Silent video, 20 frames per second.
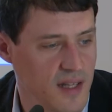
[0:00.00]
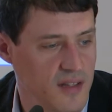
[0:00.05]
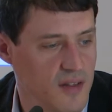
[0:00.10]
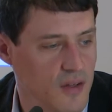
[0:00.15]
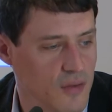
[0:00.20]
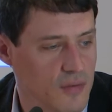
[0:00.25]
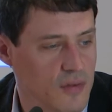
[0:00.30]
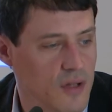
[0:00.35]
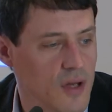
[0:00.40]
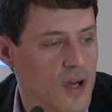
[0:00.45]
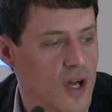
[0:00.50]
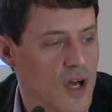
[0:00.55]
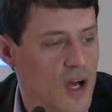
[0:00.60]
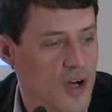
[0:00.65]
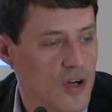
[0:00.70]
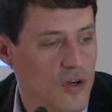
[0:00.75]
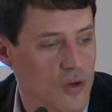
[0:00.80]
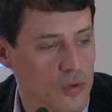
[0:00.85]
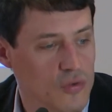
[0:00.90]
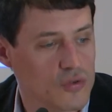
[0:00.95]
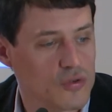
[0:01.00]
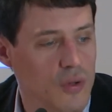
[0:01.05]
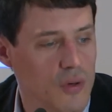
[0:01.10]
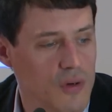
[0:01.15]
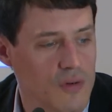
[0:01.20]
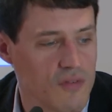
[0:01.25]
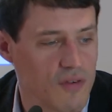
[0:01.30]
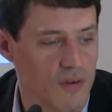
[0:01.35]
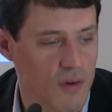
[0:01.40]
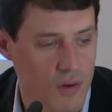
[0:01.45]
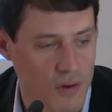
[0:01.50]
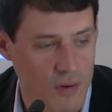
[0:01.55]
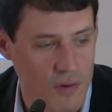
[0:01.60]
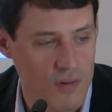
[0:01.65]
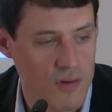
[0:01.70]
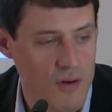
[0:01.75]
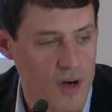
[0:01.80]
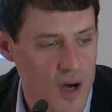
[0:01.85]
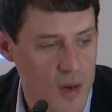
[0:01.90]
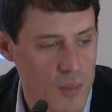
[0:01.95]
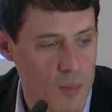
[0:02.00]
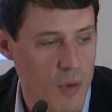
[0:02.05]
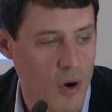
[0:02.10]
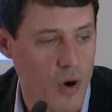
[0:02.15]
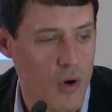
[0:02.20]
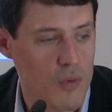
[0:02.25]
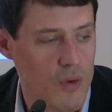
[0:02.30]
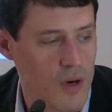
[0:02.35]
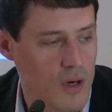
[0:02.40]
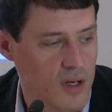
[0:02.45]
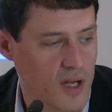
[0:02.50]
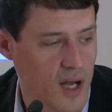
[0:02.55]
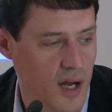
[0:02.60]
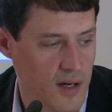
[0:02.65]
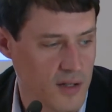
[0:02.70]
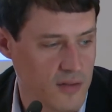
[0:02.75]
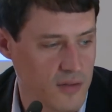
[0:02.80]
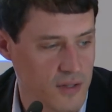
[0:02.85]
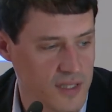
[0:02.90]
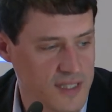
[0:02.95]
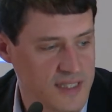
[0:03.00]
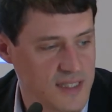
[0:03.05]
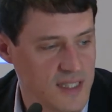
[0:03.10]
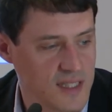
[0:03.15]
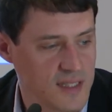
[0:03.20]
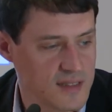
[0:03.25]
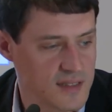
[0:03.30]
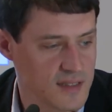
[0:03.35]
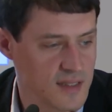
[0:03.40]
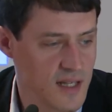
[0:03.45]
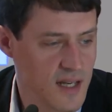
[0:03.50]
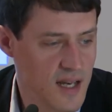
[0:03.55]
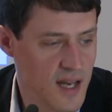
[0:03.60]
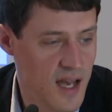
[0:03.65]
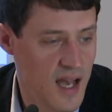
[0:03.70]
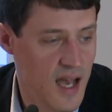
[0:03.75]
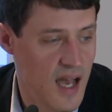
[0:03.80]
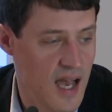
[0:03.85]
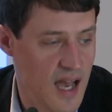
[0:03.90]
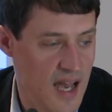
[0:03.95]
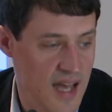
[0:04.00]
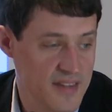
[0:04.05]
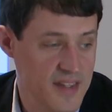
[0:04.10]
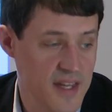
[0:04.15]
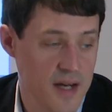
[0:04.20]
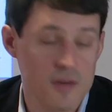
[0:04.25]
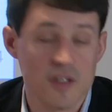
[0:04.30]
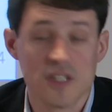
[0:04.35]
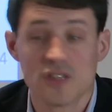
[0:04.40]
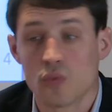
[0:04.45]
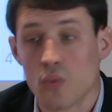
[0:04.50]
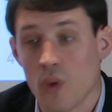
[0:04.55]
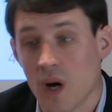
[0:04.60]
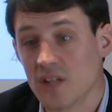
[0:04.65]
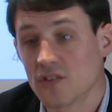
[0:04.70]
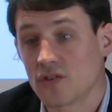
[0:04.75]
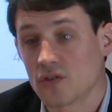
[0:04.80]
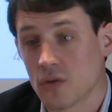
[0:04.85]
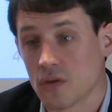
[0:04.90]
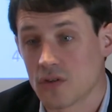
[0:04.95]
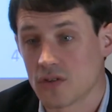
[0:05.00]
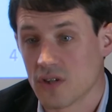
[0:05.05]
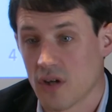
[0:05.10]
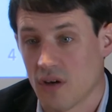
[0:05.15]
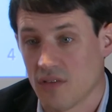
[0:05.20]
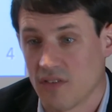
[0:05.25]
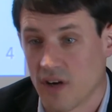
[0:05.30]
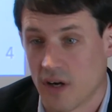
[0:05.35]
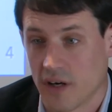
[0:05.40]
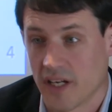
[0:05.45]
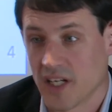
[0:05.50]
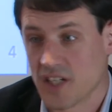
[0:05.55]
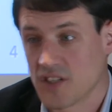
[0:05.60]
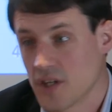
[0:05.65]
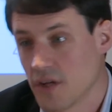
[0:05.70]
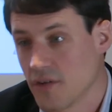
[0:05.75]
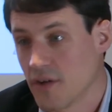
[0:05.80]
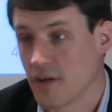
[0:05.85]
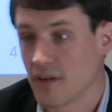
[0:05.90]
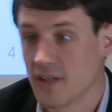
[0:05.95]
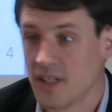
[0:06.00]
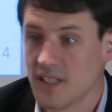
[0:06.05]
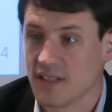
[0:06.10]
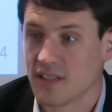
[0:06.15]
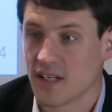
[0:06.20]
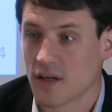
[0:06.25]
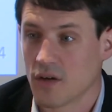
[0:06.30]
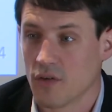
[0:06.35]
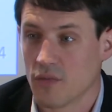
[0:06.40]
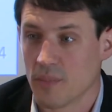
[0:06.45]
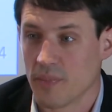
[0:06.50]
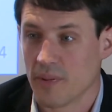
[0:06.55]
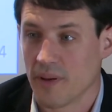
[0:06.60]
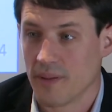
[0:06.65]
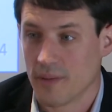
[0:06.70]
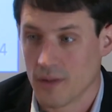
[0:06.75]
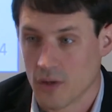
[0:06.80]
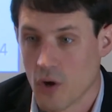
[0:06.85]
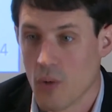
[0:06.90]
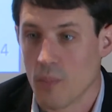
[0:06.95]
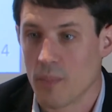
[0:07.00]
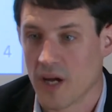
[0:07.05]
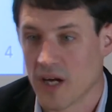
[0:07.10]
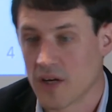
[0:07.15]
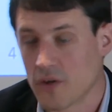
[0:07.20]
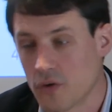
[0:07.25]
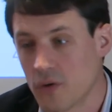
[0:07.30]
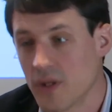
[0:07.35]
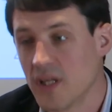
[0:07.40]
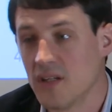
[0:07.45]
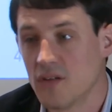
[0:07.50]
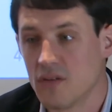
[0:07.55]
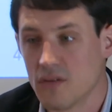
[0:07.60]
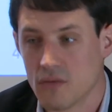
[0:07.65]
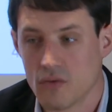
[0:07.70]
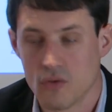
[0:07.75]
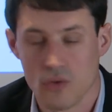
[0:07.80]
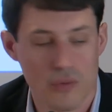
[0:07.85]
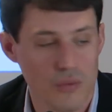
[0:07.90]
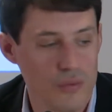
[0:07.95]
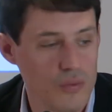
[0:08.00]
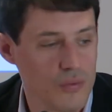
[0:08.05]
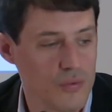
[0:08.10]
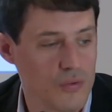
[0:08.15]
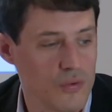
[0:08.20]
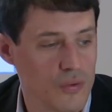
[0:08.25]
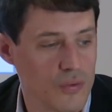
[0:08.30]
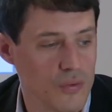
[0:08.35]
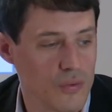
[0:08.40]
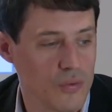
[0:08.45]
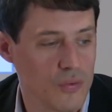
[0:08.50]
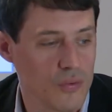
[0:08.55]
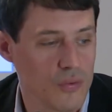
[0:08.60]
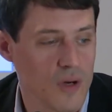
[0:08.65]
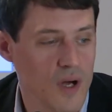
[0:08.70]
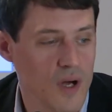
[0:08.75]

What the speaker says: don't control for borrower characteristics. And there is one source of variation only. They compare green to